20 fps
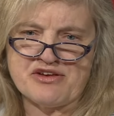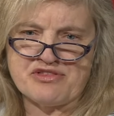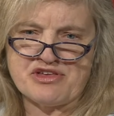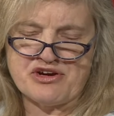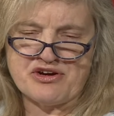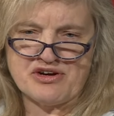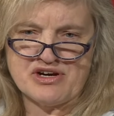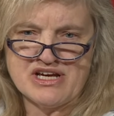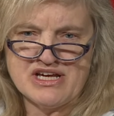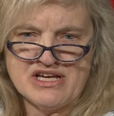Are
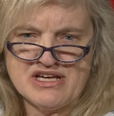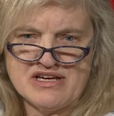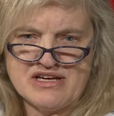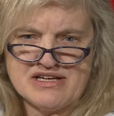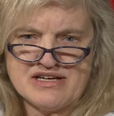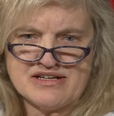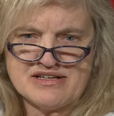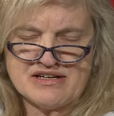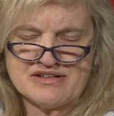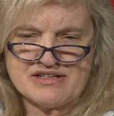there,
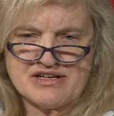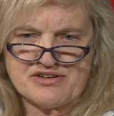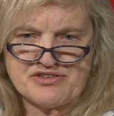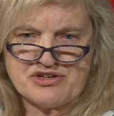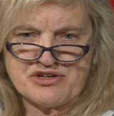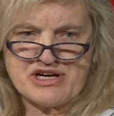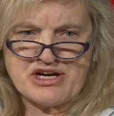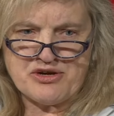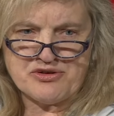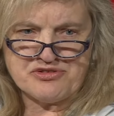are
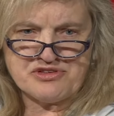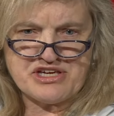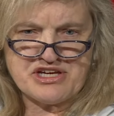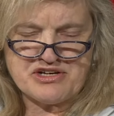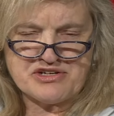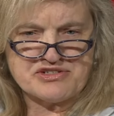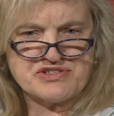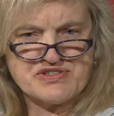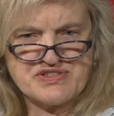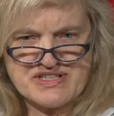there
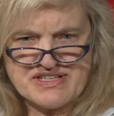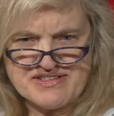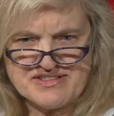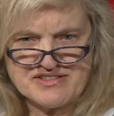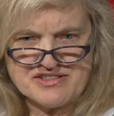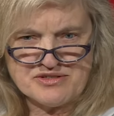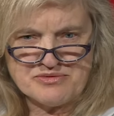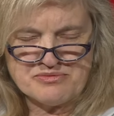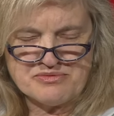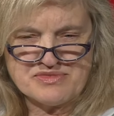healthcare
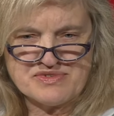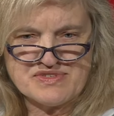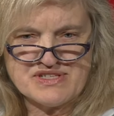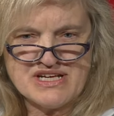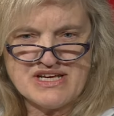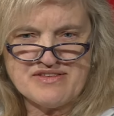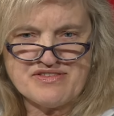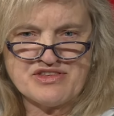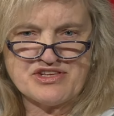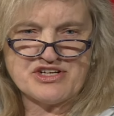
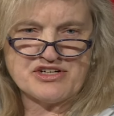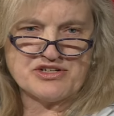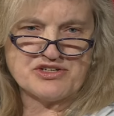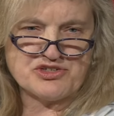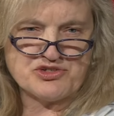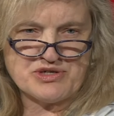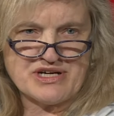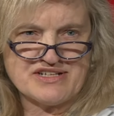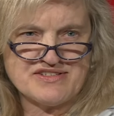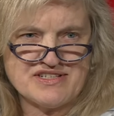systems that are
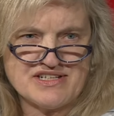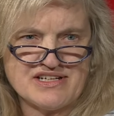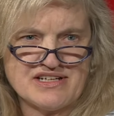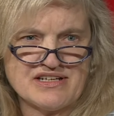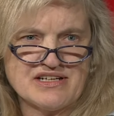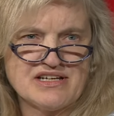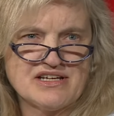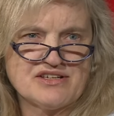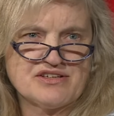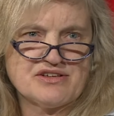
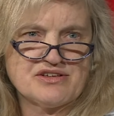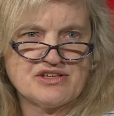addressing